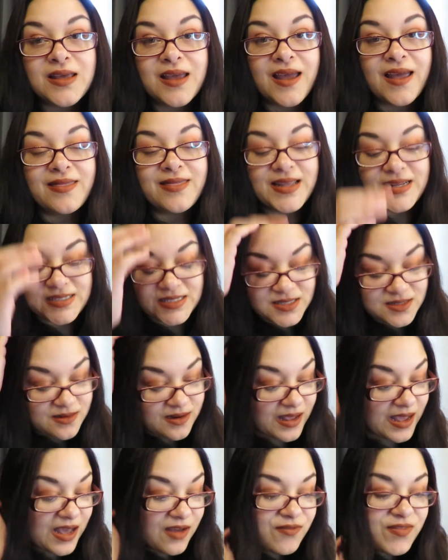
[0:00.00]
and they didn't
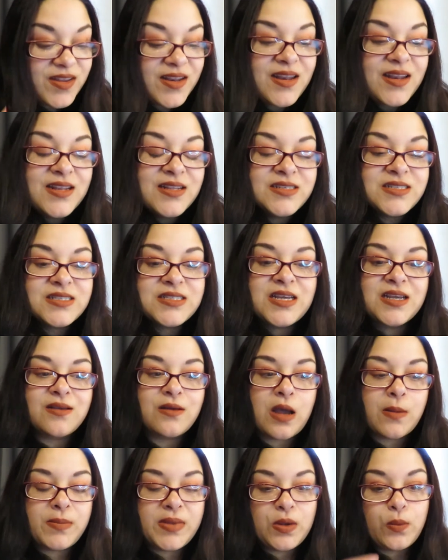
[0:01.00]
have it it looks like
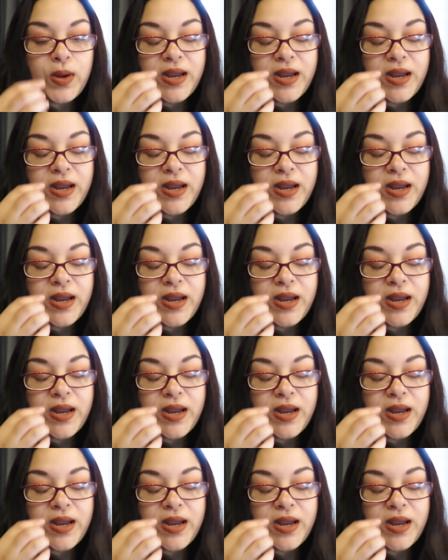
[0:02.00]
me